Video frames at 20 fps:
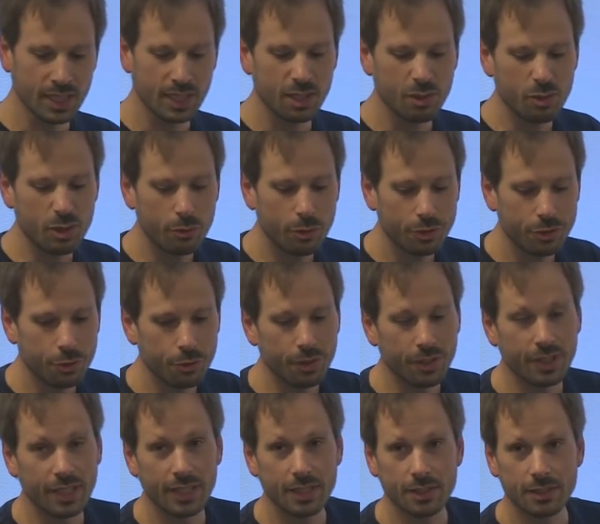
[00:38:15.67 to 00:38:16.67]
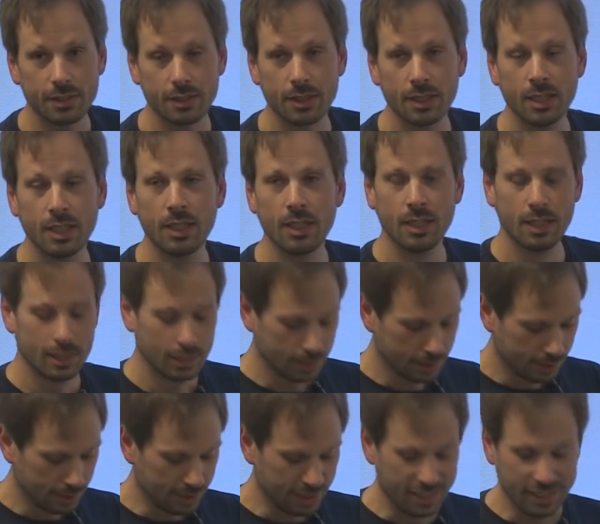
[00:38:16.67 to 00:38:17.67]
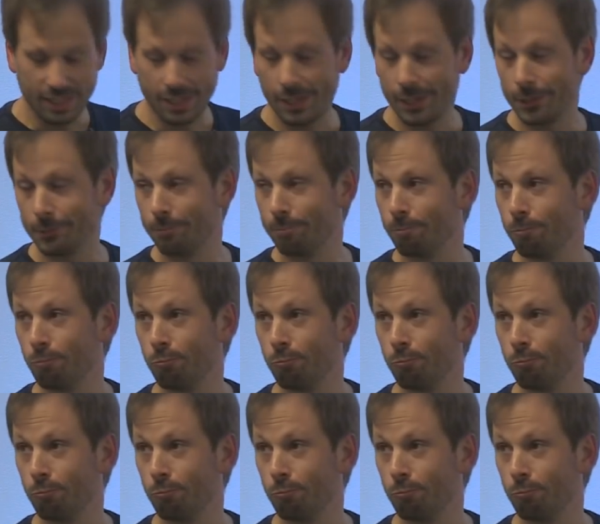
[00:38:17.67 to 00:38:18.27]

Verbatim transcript: We were doing this, um,